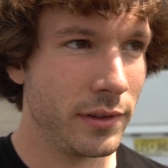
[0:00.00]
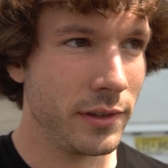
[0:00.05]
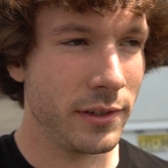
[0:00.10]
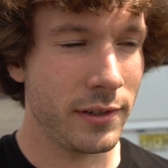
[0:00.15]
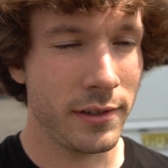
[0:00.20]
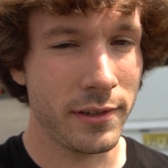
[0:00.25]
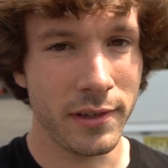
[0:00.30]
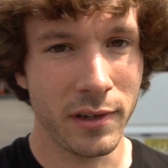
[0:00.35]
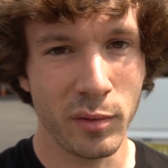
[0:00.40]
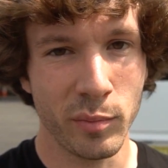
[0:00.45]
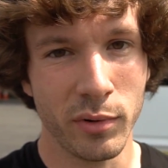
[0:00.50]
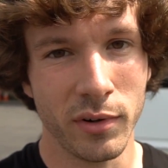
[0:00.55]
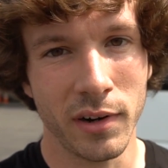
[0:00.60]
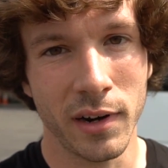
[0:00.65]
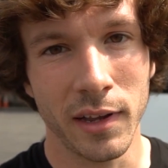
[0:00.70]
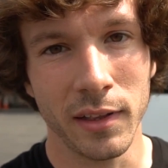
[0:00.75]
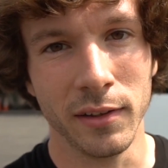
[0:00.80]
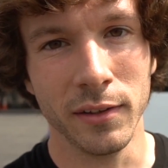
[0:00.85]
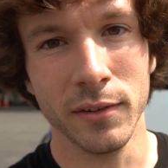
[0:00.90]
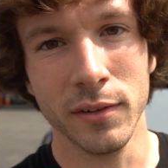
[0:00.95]
This is the airport
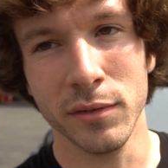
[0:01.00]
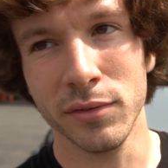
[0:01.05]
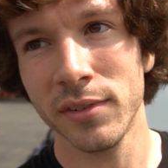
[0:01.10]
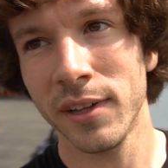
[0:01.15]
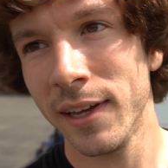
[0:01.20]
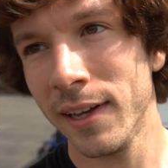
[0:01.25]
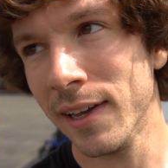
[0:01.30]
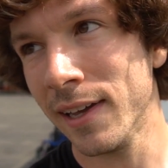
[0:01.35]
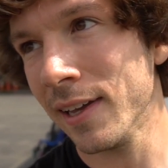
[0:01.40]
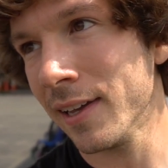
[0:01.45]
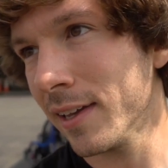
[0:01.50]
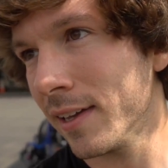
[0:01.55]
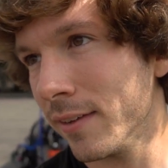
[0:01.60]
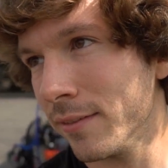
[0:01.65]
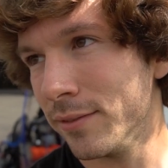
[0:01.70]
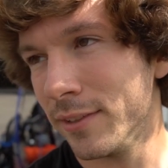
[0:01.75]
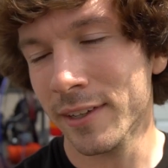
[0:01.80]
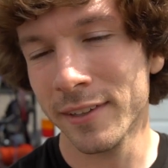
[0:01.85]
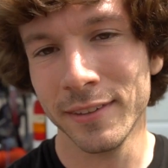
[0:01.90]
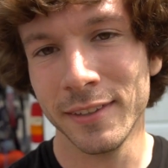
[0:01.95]
I learned to fly at.
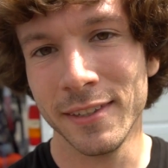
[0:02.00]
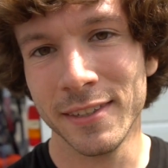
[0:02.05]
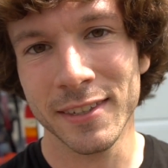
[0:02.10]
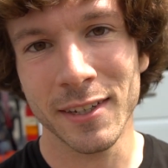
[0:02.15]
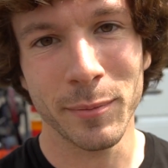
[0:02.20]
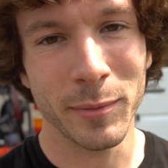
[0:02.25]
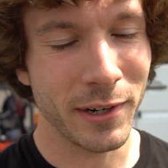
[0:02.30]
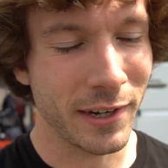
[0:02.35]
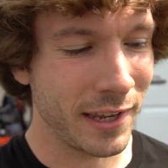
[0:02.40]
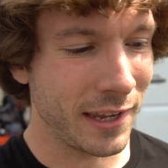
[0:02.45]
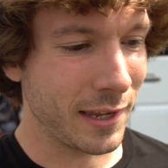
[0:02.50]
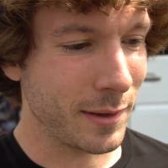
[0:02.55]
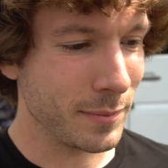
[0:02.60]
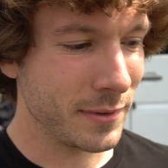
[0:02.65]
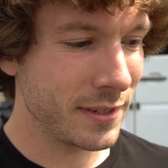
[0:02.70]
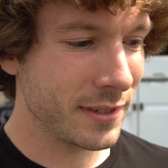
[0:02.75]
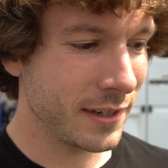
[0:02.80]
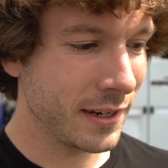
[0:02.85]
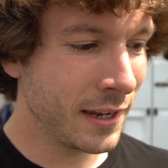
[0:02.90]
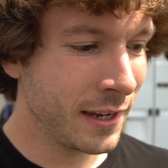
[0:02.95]
I've done these summer
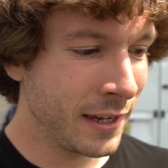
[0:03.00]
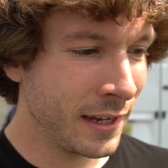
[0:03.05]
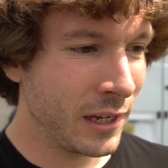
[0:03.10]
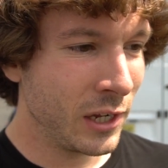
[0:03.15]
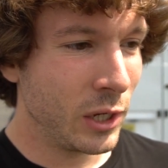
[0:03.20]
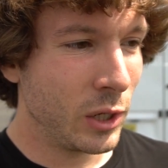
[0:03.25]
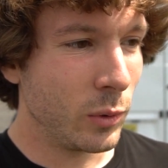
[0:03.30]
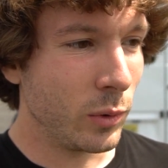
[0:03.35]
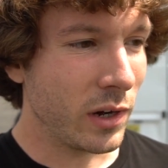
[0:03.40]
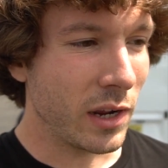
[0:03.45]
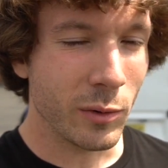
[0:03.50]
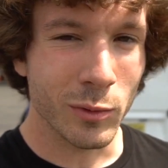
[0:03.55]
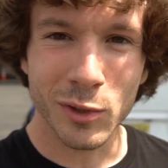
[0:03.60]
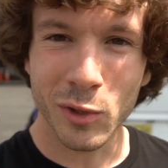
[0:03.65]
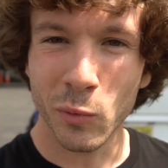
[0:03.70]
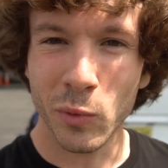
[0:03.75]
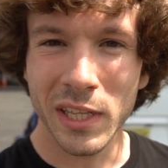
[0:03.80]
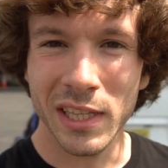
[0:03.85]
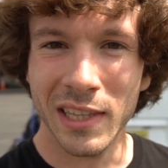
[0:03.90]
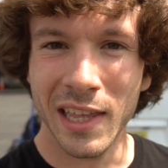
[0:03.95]
camps when I was
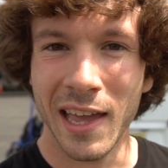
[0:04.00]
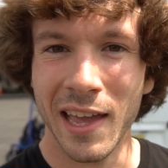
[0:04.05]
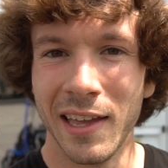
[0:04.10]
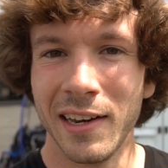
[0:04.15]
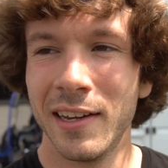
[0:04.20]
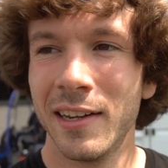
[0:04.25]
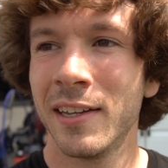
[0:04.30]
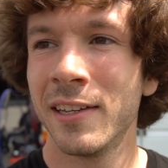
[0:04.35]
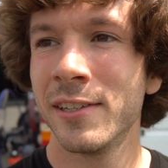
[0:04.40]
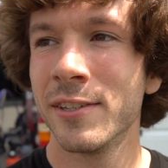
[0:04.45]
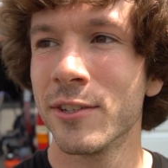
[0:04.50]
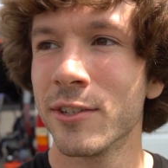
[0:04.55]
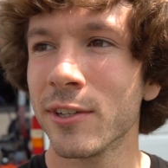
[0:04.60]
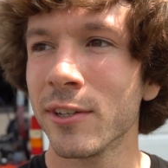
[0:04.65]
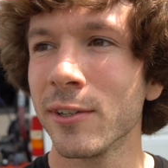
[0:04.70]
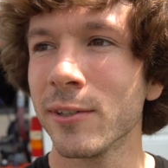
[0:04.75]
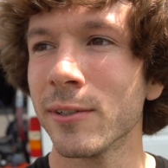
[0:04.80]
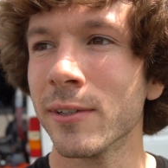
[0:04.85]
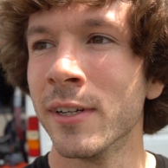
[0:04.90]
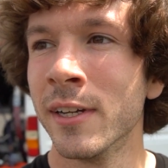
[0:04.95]
a wee lad,
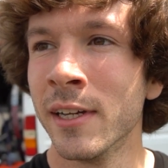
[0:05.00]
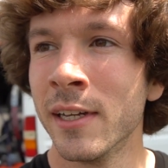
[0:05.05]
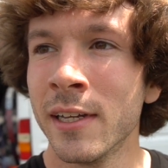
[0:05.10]
so